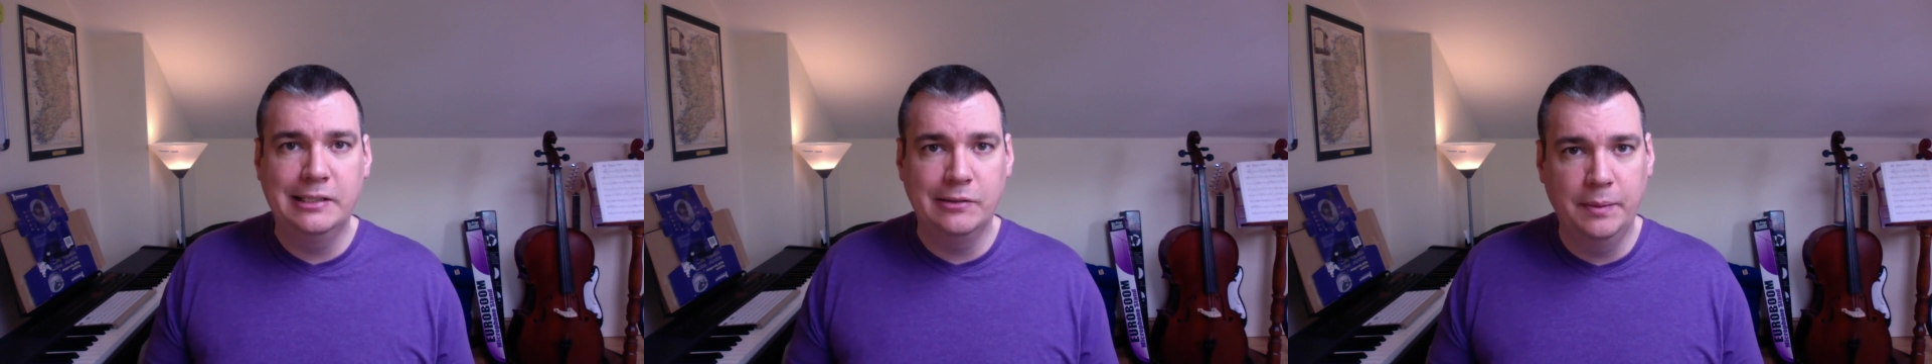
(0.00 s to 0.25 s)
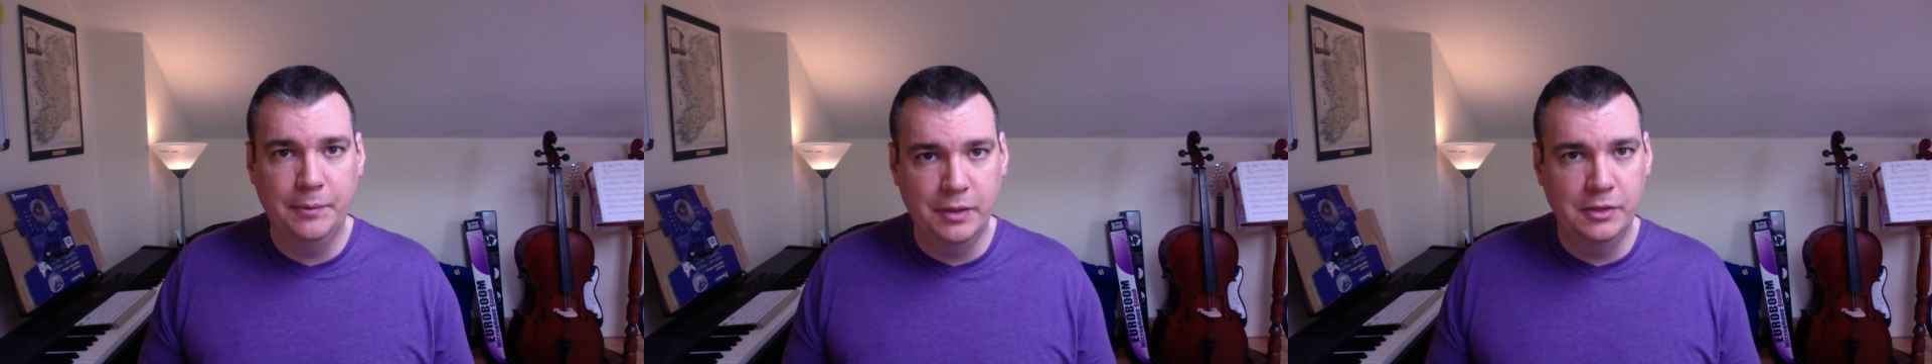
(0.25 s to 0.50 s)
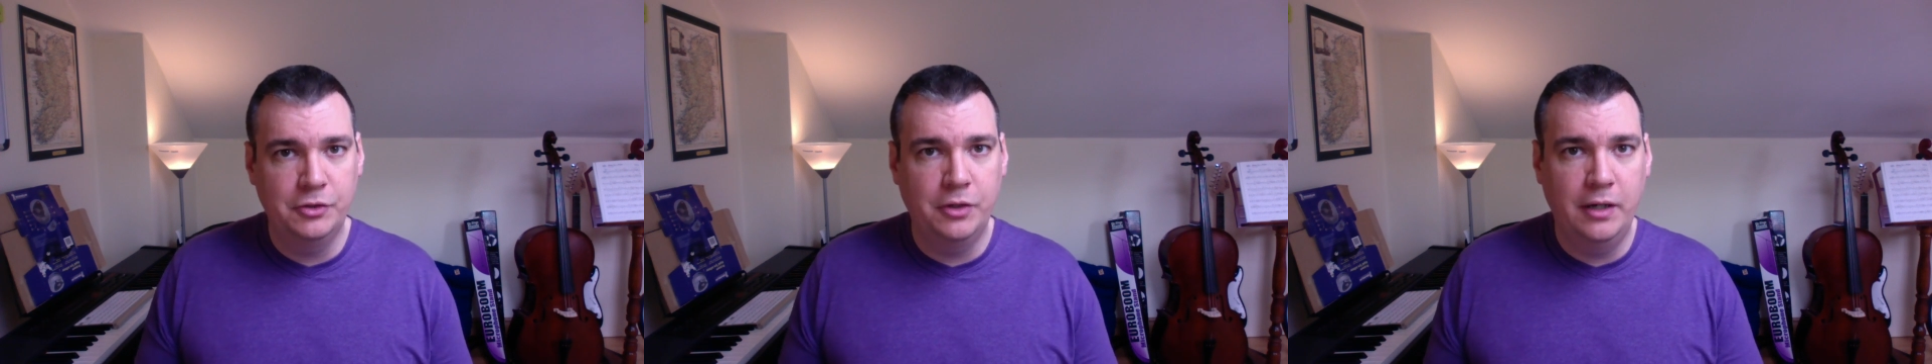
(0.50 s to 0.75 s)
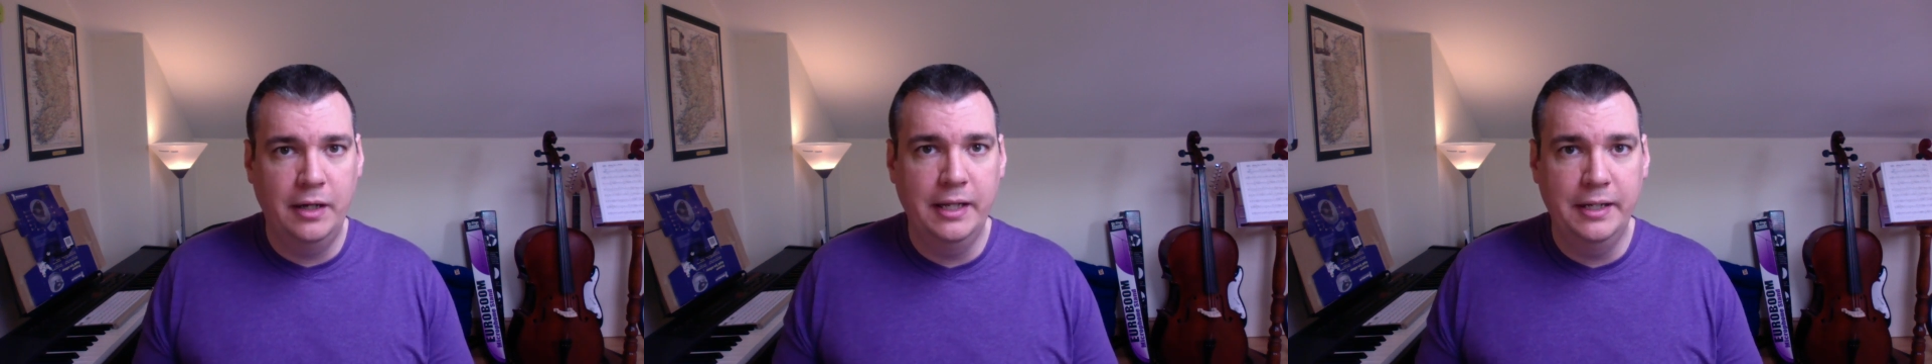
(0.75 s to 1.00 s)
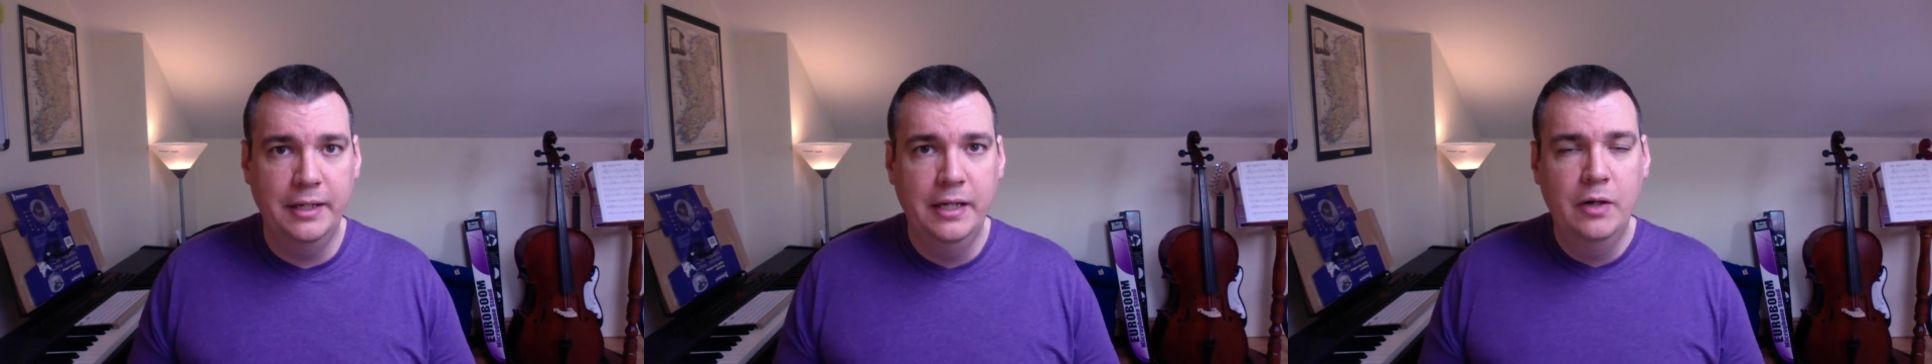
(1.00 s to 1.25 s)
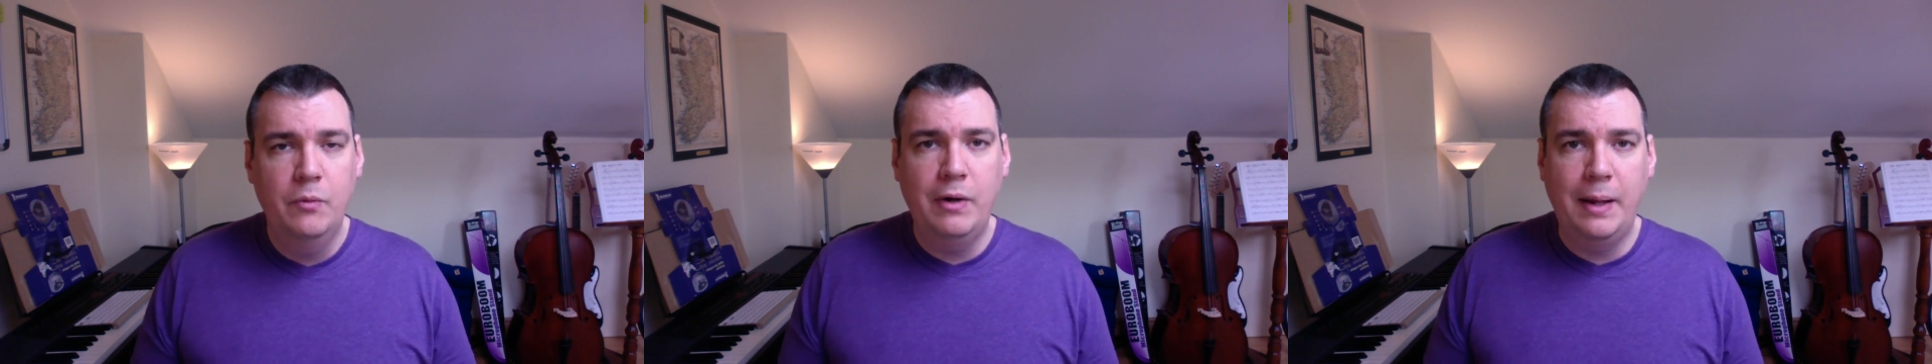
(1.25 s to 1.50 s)
so I'm going to try and
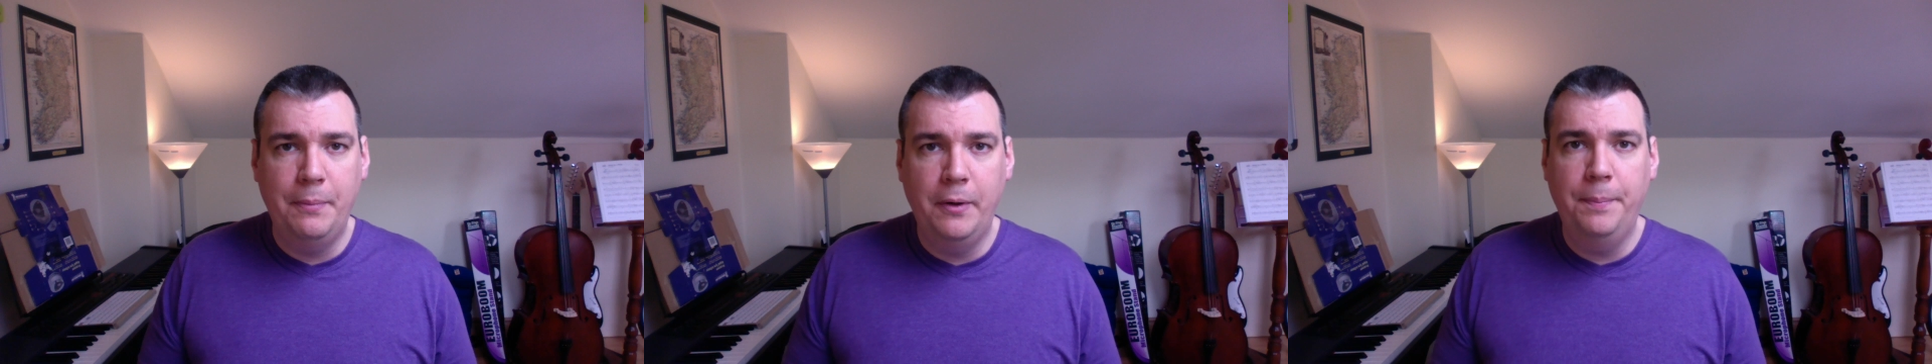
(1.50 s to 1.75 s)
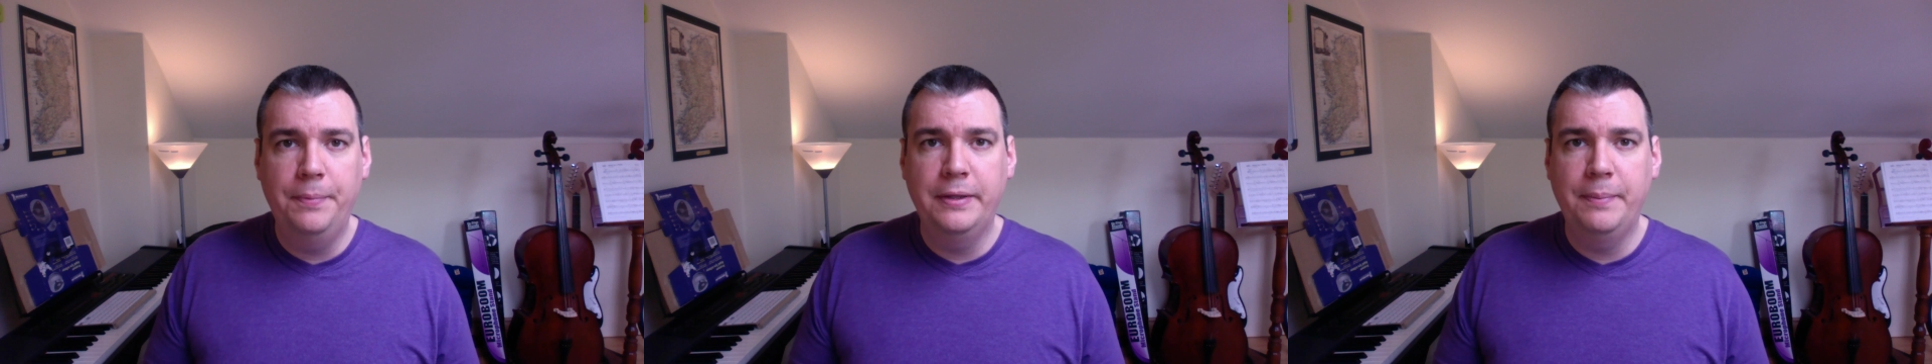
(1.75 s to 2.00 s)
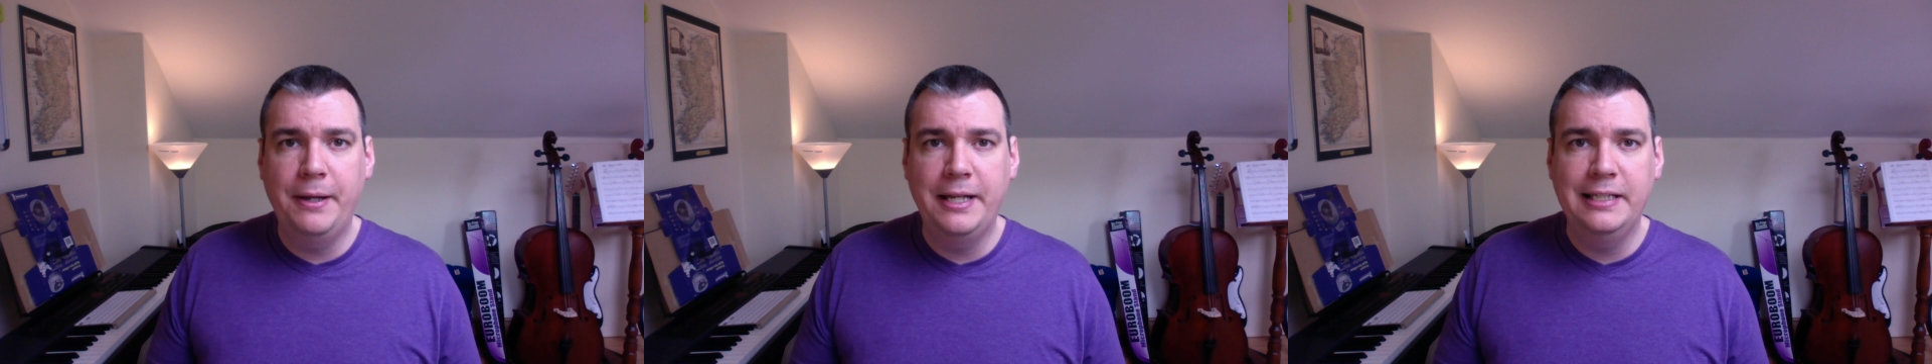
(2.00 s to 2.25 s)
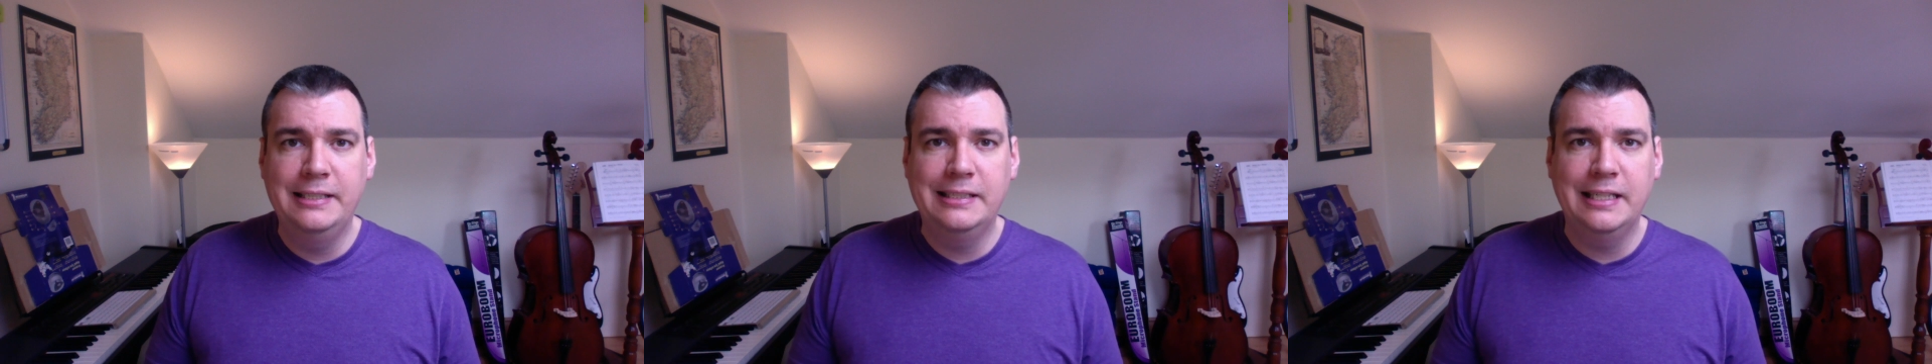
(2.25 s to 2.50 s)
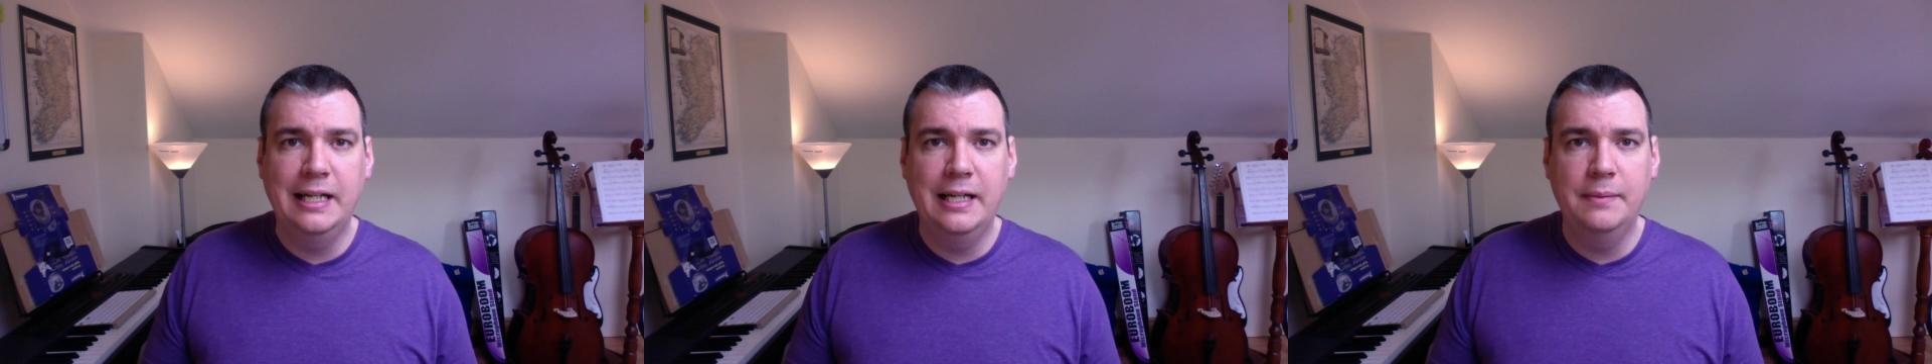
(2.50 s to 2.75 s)
ramp up the pace.